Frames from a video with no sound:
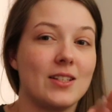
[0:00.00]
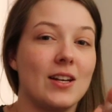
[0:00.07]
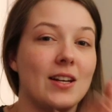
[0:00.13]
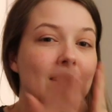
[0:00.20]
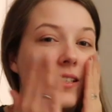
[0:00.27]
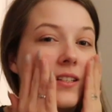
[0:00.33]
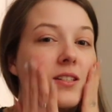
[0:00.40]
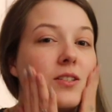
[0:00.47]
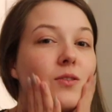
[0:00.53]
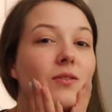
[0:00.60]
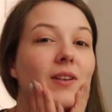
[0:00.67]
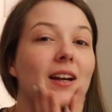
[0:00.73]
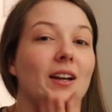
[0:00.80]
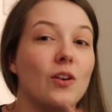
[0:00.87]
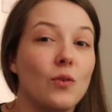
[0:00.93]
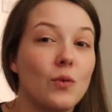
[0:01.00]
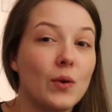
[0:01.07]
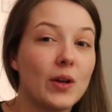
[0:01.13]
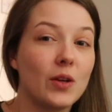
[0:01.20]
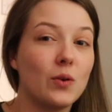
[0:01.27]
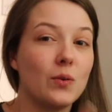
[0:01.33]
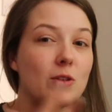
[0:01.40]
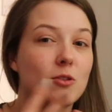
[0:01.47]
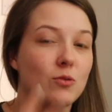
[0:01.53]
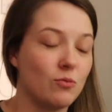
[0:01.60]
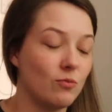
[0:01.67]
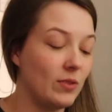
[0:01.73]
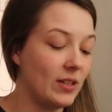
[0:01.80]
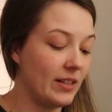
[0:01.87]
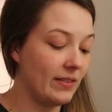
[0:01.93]
it turned into sort of like an oil, which was
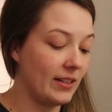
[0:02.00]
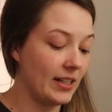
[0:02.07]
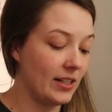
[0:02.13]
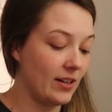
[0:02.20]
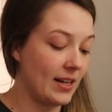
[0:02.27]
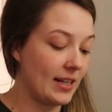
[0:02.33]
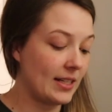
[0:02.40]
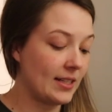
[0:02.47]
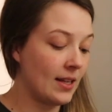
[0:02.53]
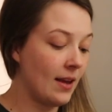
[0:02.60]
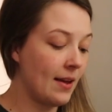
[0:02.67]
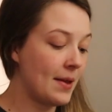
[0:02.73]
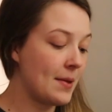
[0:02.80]
really nice,